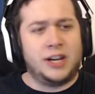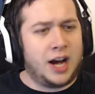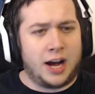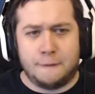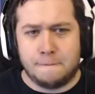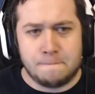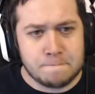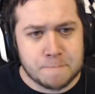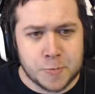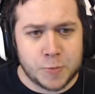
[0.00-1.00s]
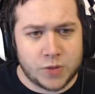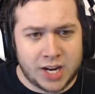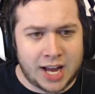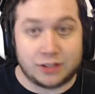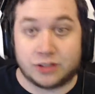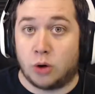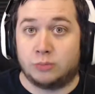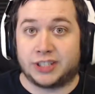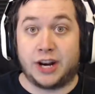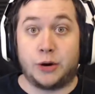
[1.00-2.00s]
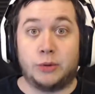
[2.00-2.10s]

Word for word: Um, yeah, let's go. Let's get into